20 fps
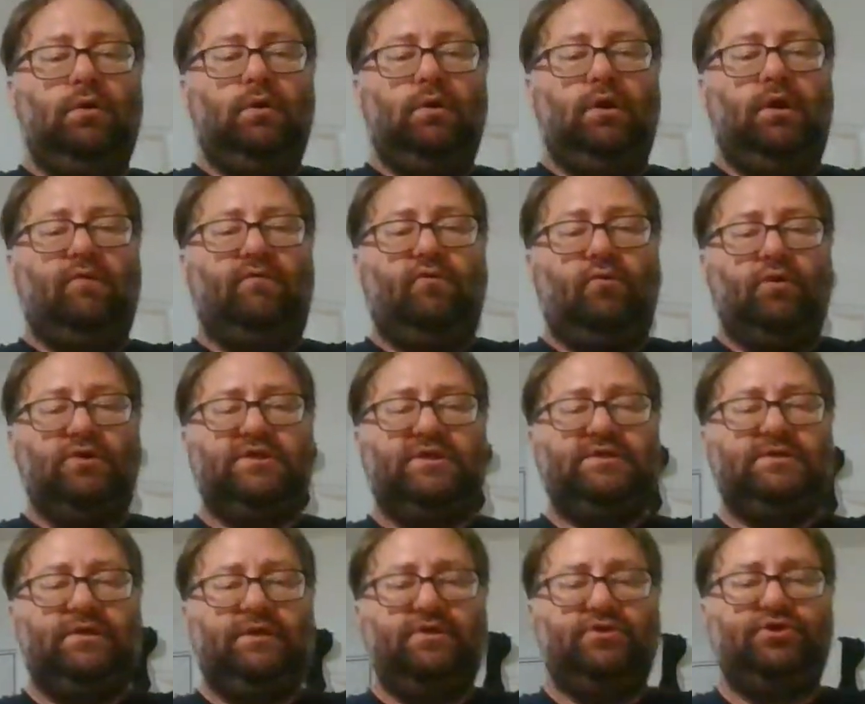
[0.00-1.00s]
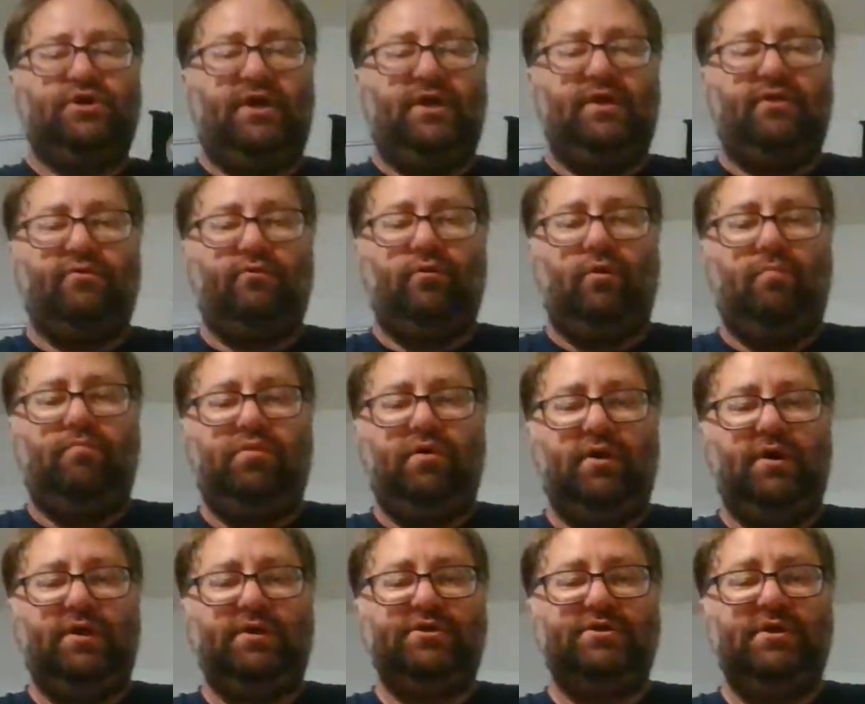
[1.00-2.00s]
of course, he's going to try to throw a
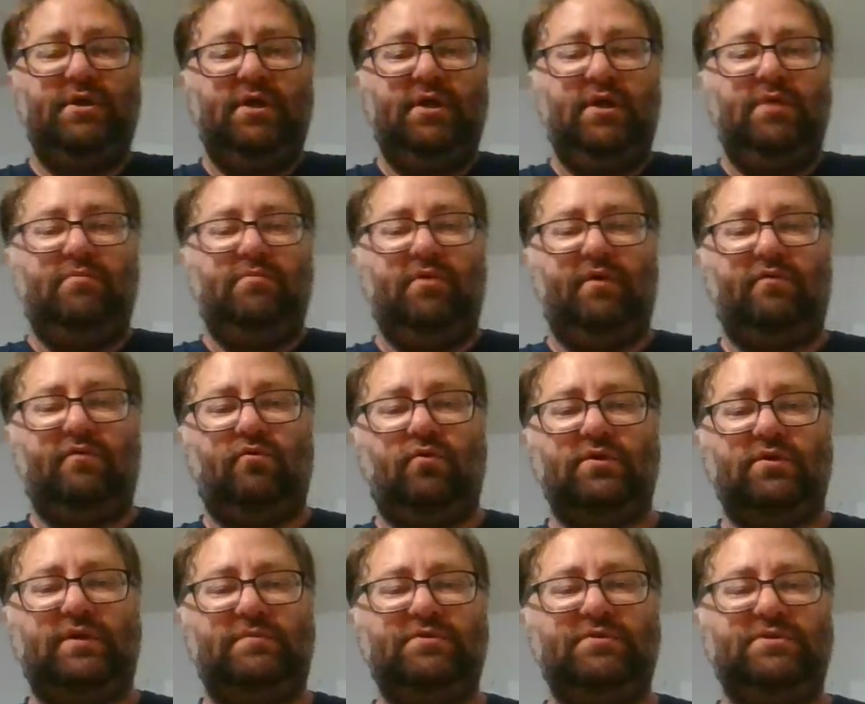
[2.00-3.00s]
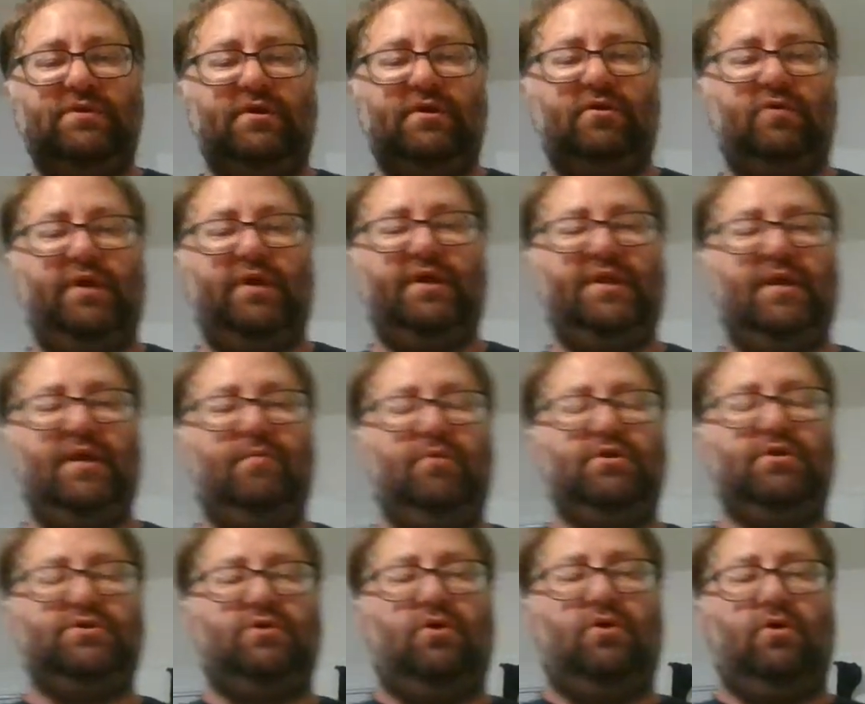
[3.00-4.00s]
punch, but of course, I'm just going to crank that
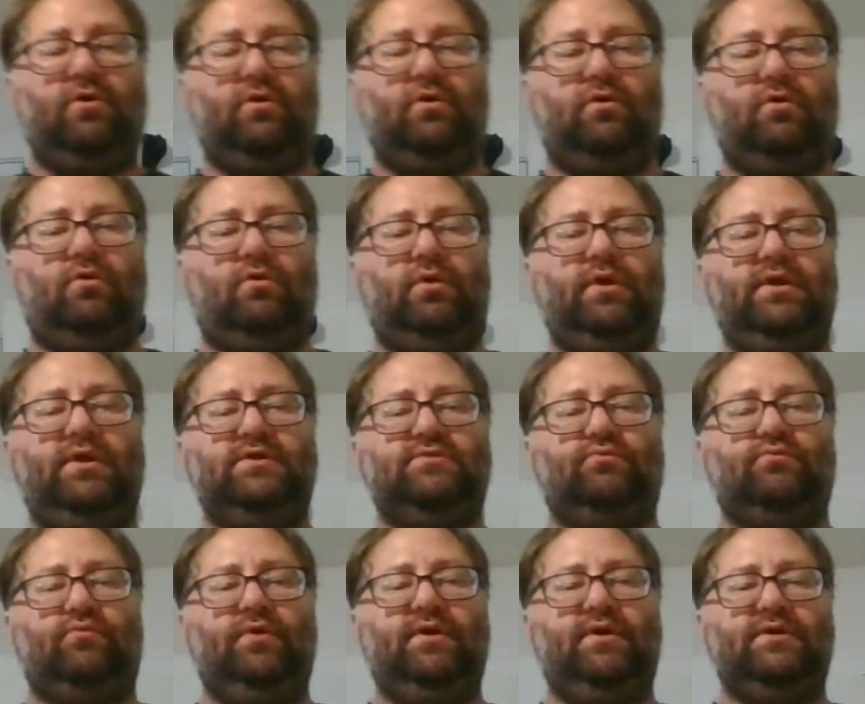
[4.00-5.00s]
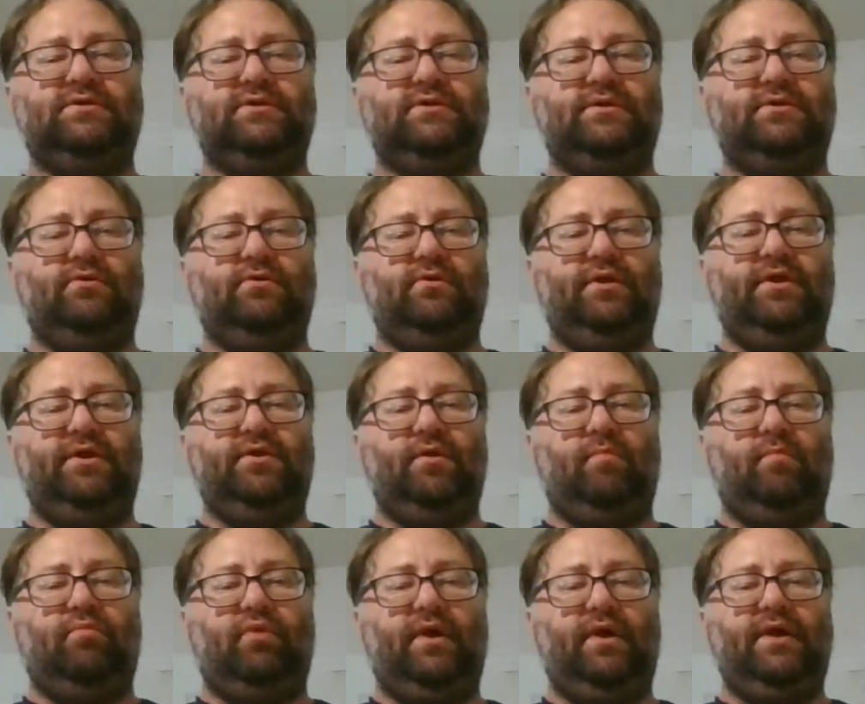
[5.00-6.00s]
much harder on his wrist until it either
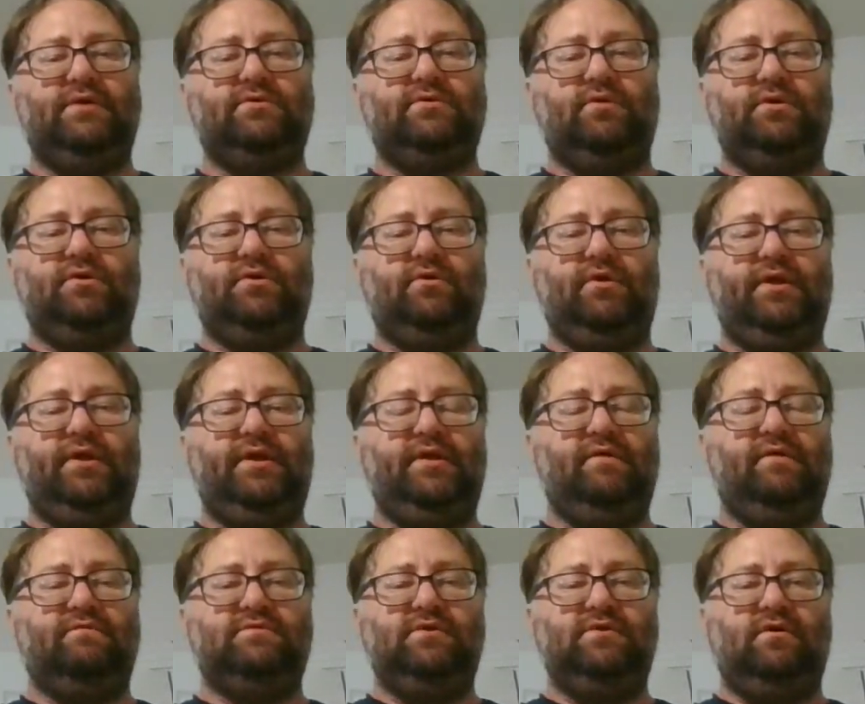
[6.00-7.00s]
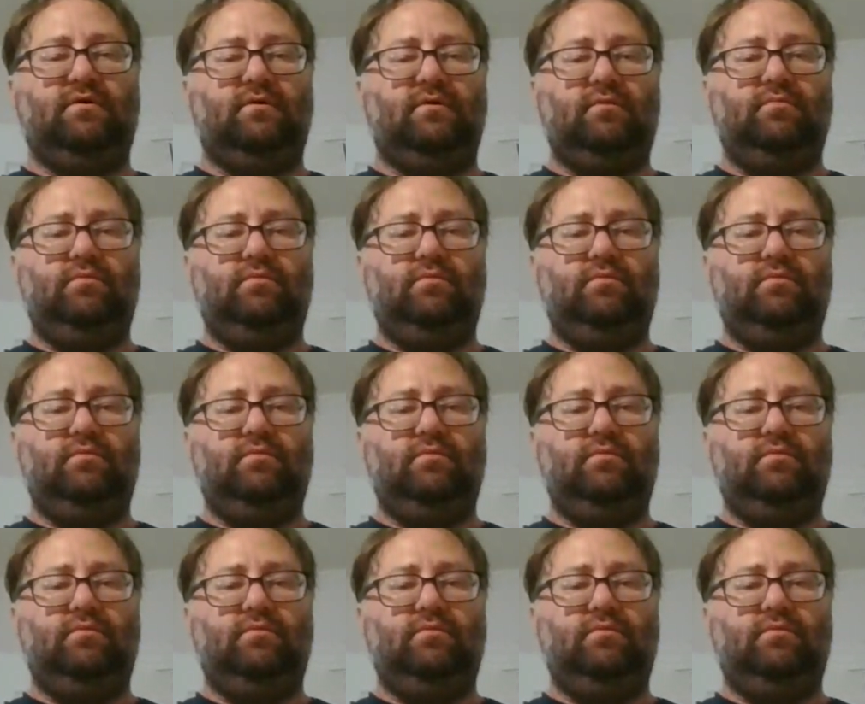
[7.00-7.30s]
breaks or until he gives up.